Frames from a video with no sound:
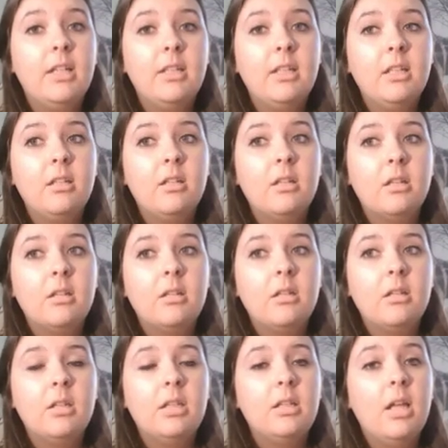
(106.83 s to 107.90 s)

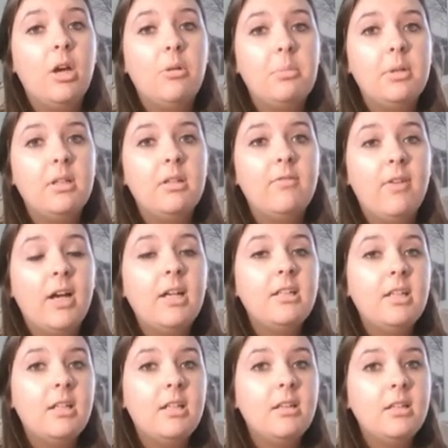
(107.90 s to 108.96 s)
finding and helping
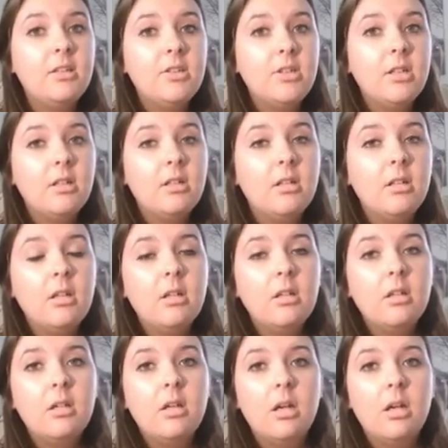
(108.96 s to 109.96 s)
find a lender